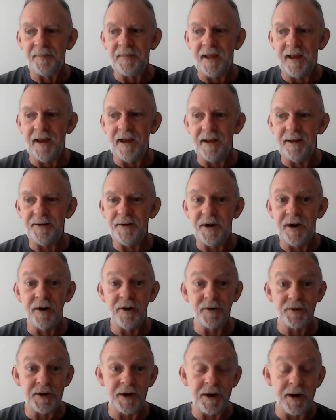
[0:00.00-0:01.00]
that
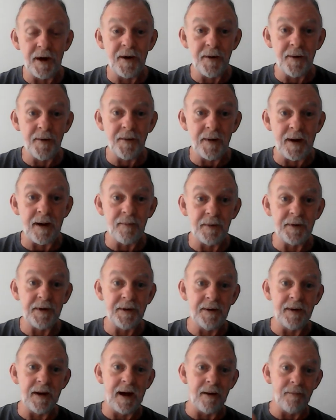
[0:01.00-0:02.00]
years ago
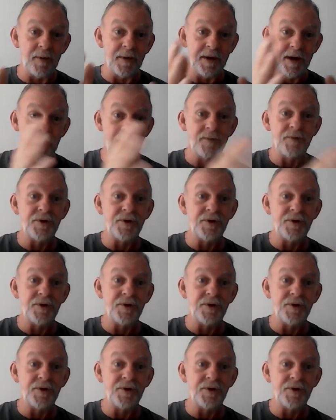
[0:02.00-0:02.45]
I would go